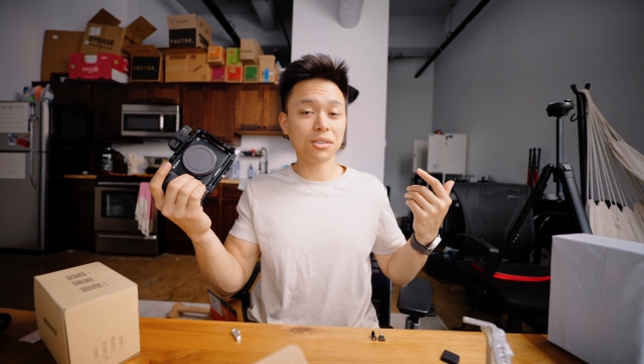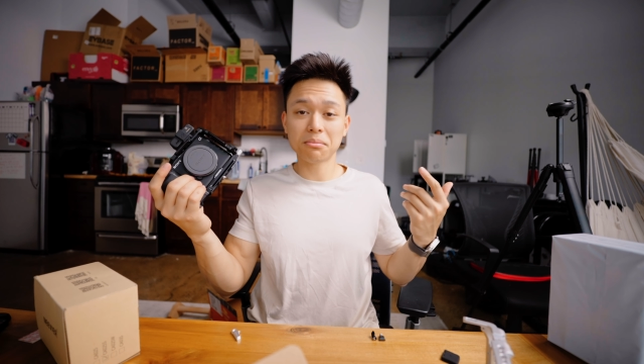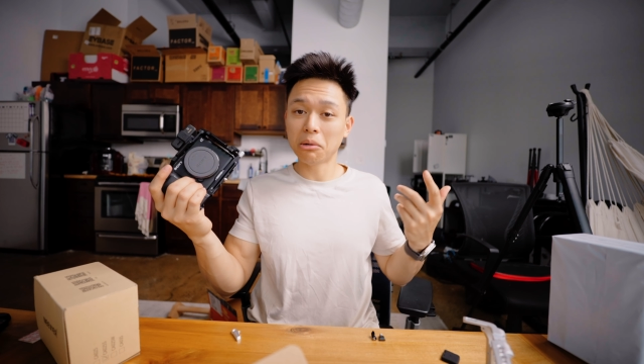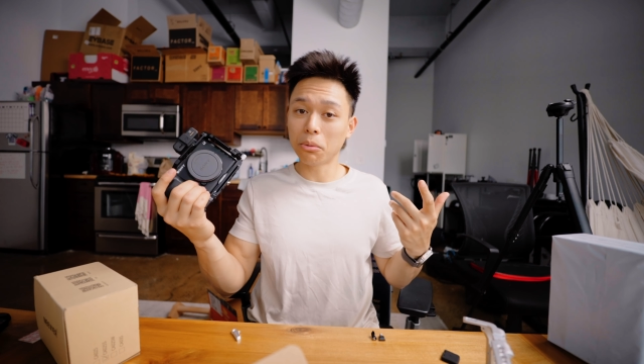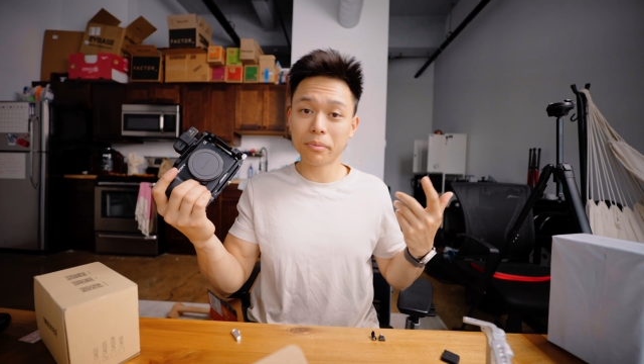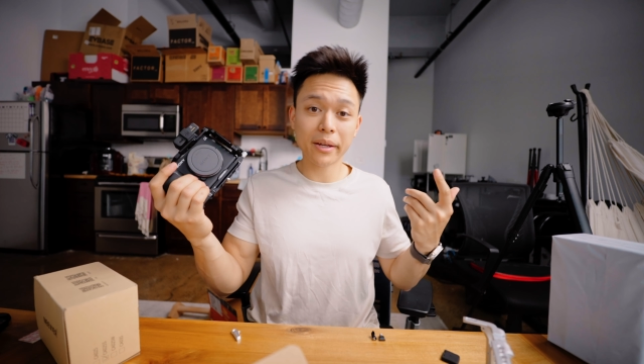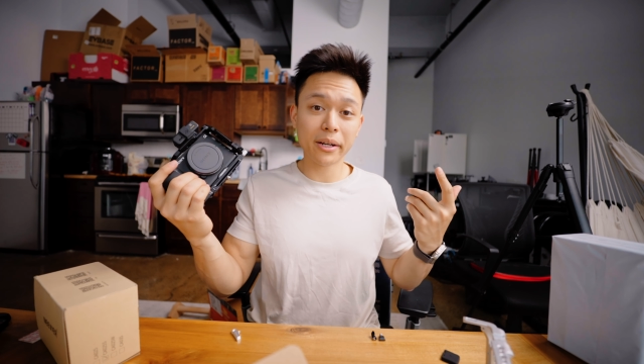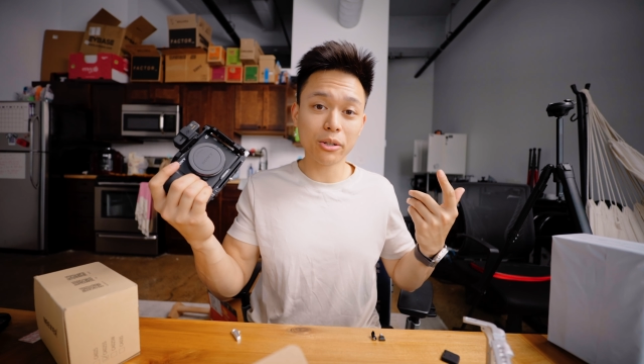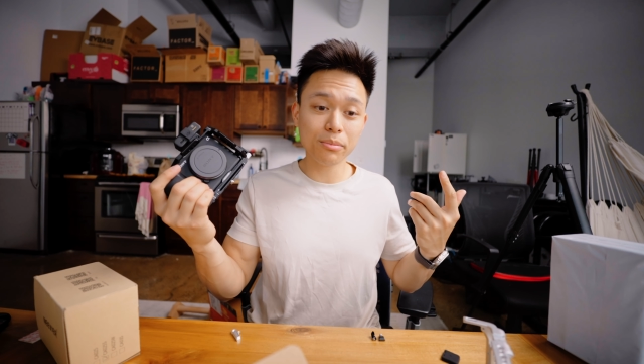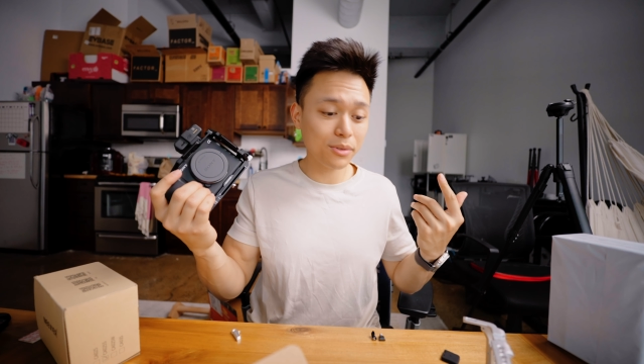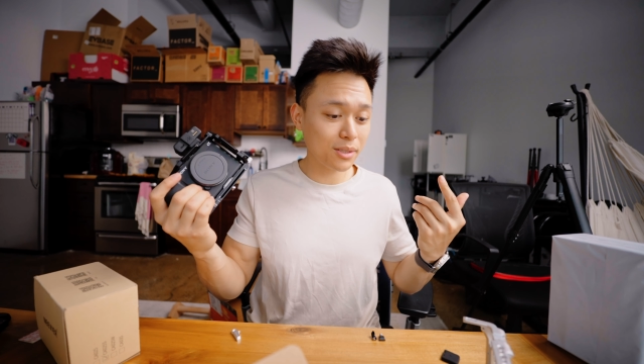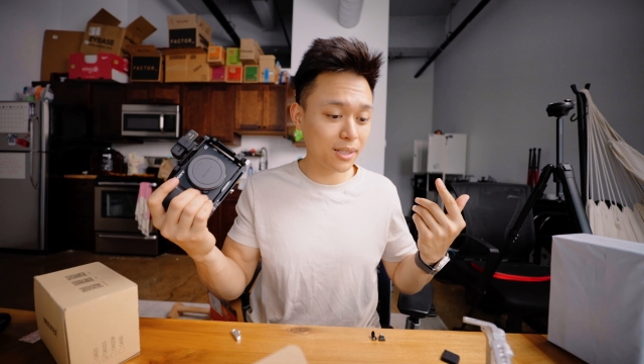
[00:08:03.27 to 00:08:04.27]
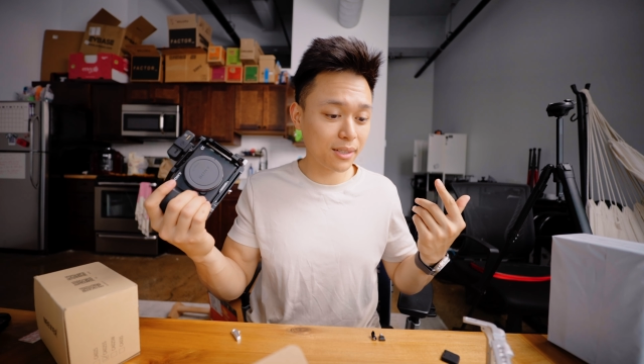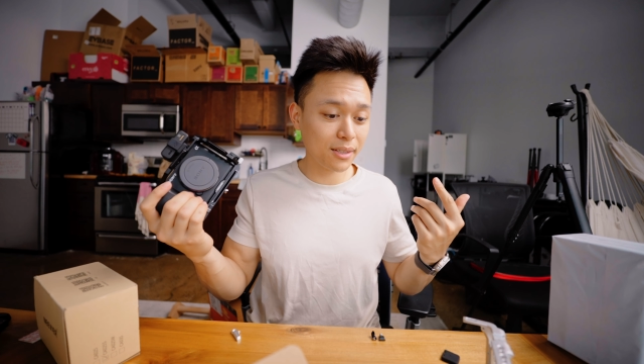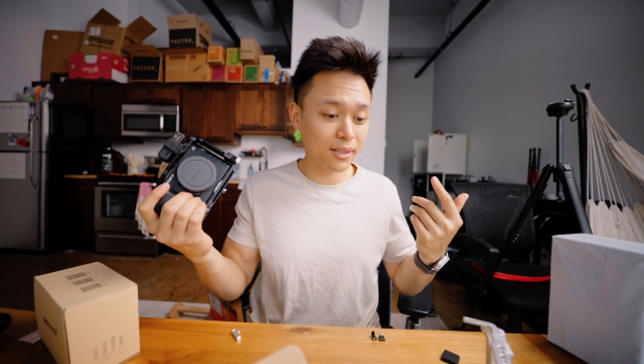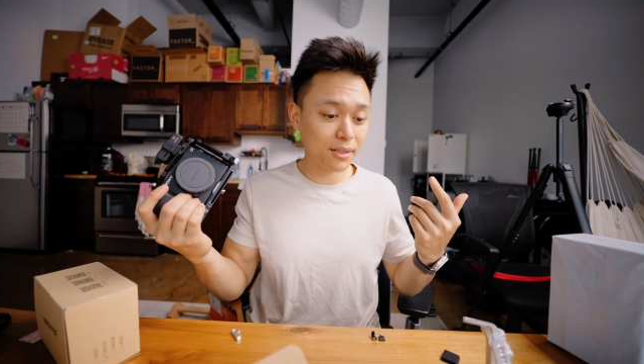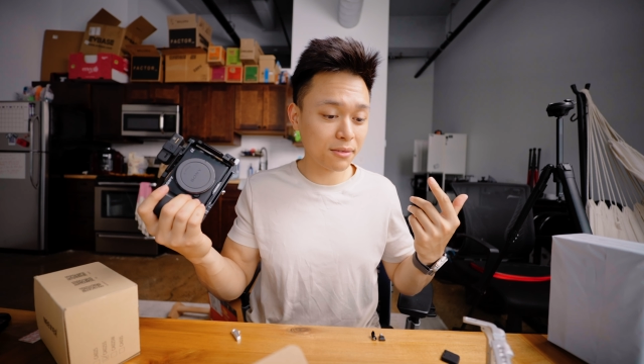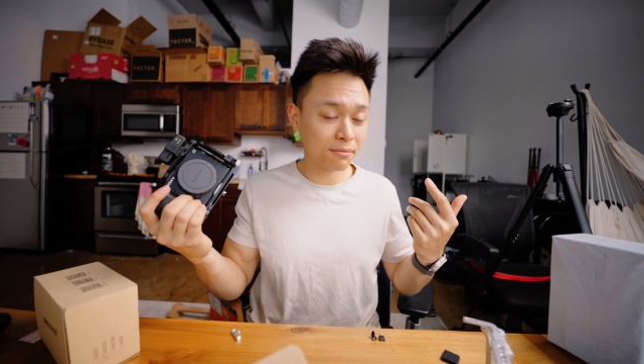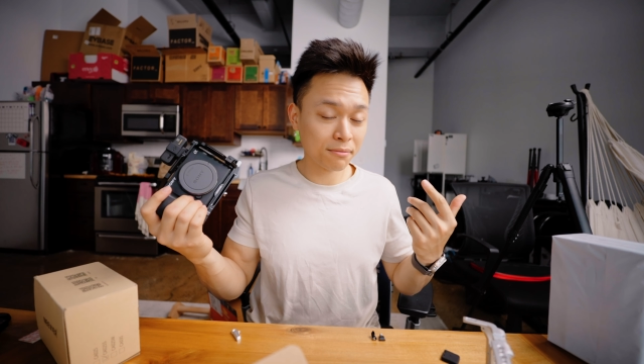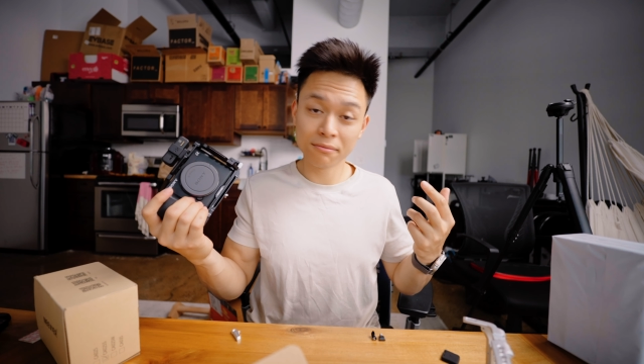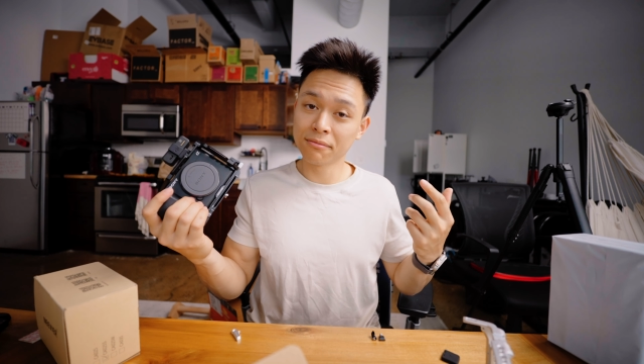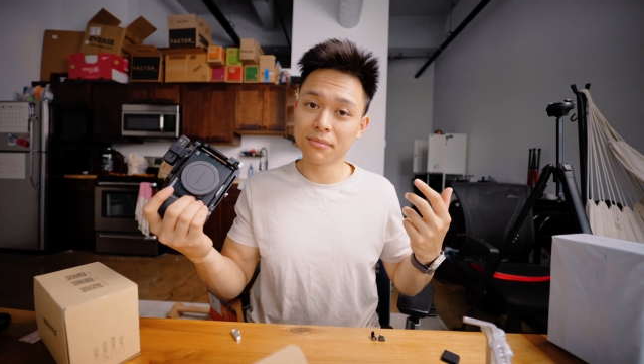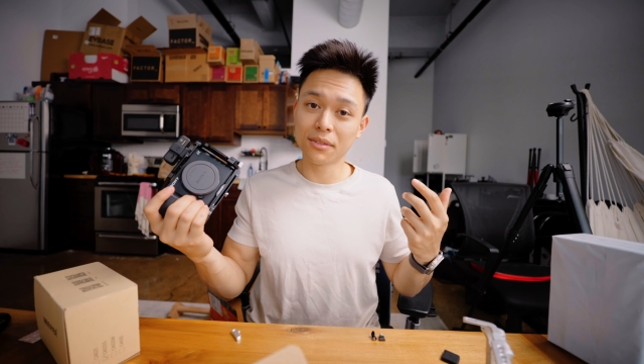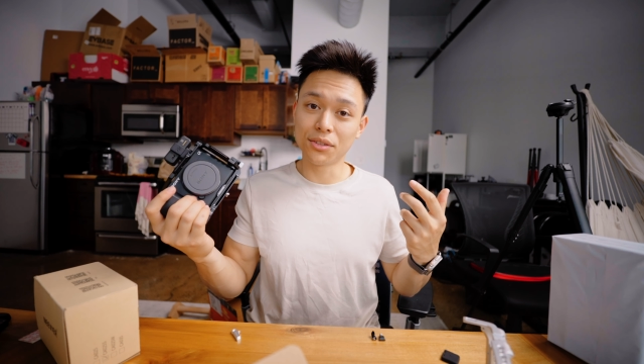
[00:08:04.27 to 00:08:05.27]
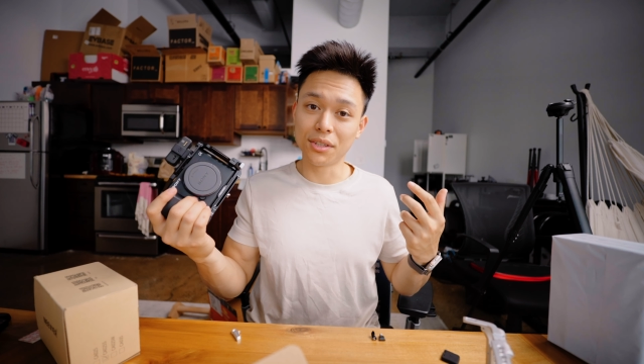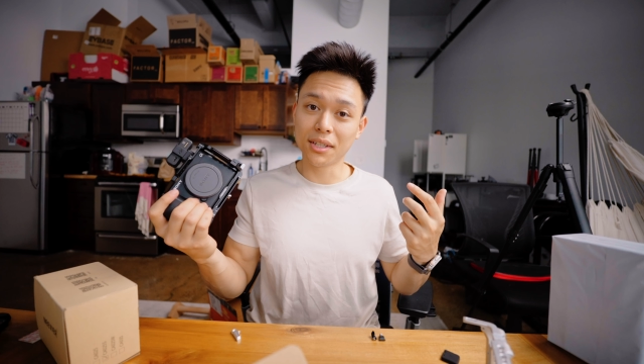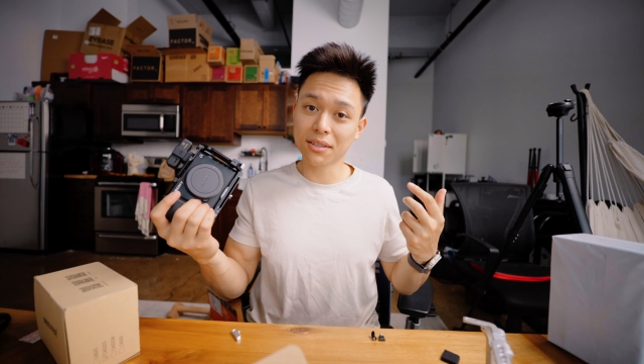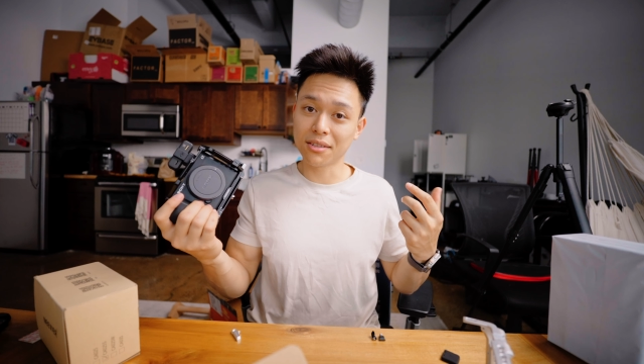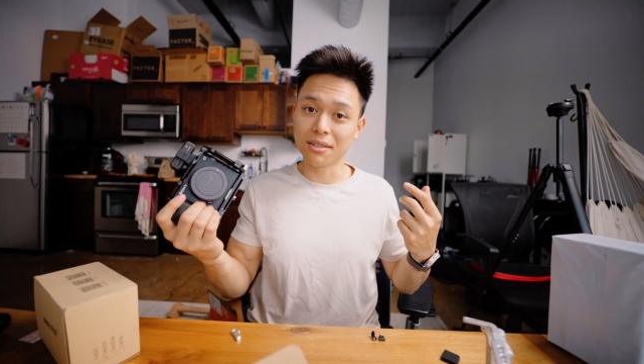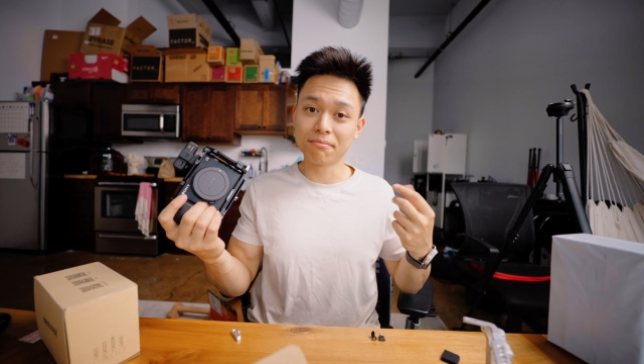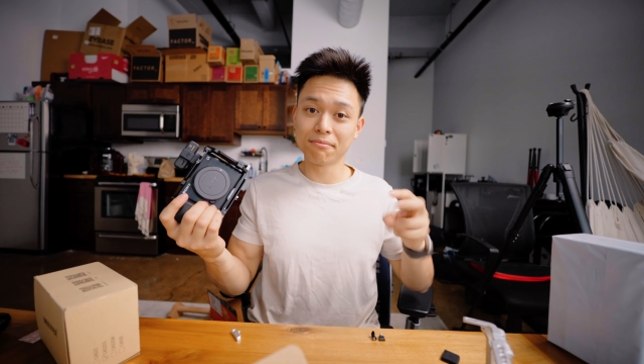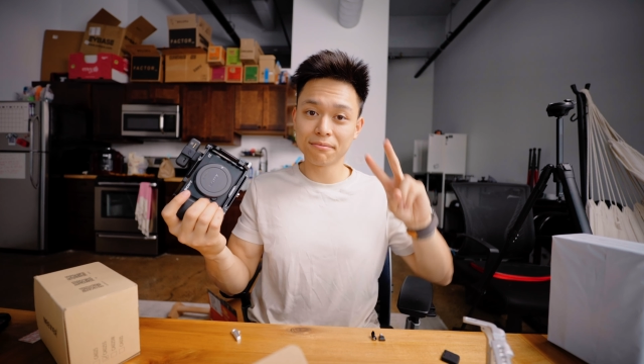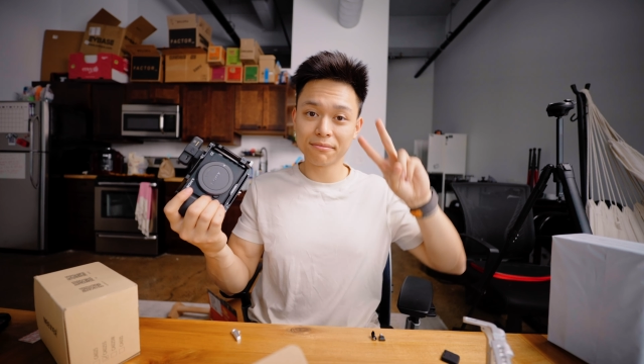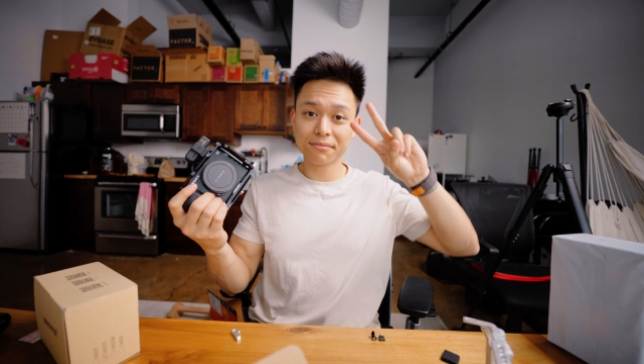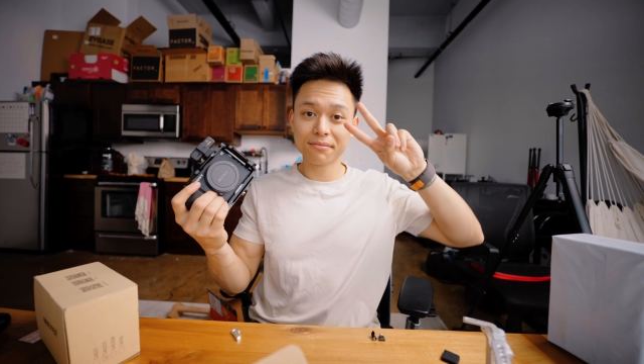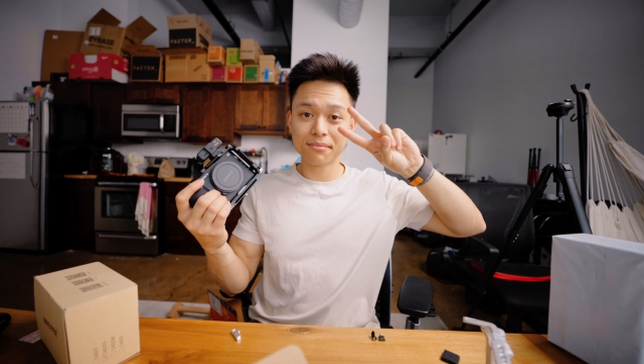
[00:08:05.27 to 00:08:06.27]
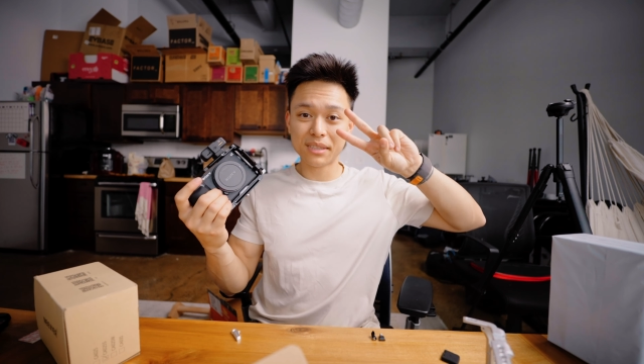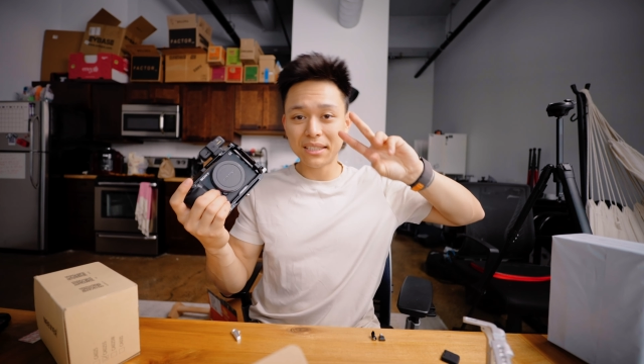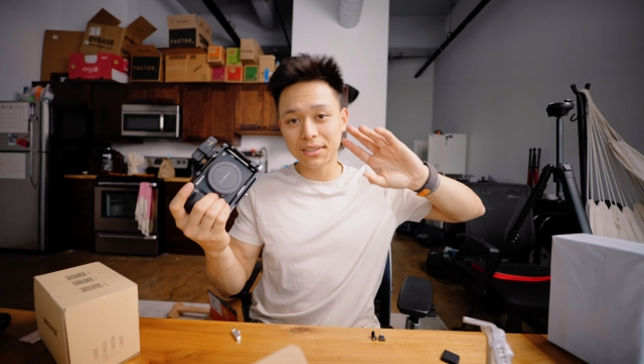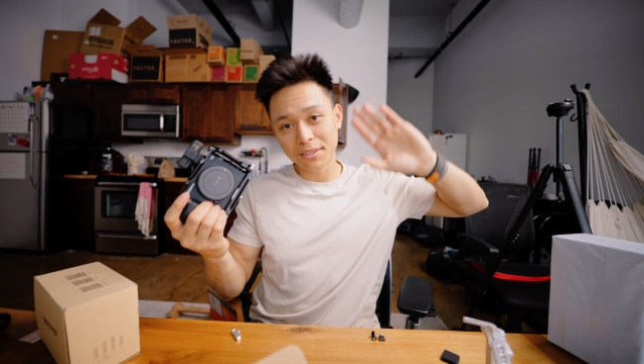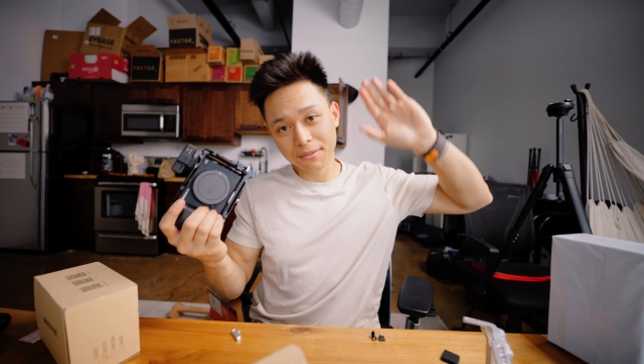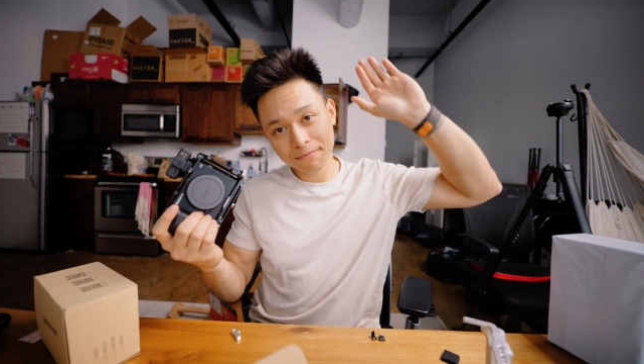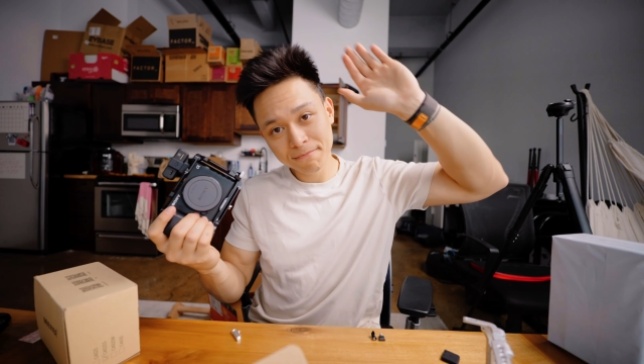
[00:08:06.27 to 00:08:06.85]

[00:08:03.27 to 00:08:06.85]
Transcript: Hope that helps, and see you next time. Peace.